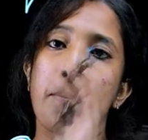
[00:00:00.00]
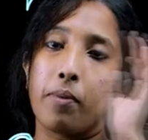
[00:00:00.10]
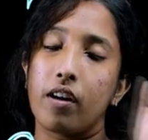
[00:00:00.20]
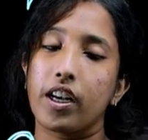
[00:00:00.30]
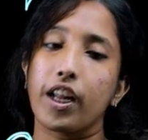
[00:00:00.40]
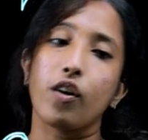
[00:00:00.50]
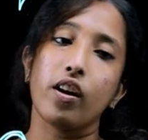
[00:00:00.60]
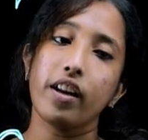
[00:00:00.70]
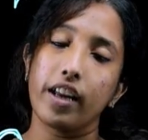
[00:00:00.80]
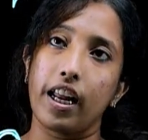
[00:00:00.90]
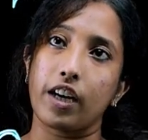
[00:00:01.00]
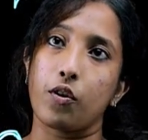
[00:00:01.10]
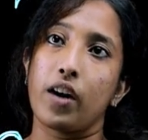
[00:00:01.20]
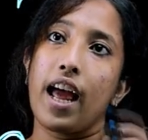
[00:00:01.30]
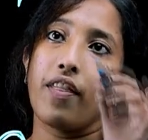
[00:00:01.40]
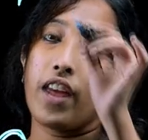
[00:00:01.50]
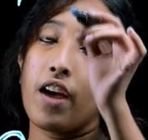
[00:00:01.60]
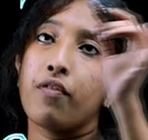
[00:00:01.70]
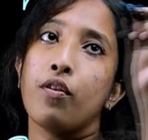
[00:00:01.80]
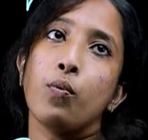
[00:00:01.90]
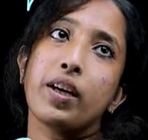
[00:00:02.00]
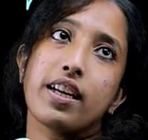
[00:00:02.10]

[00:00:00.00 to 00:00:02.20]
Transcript: particular electron, and therefore we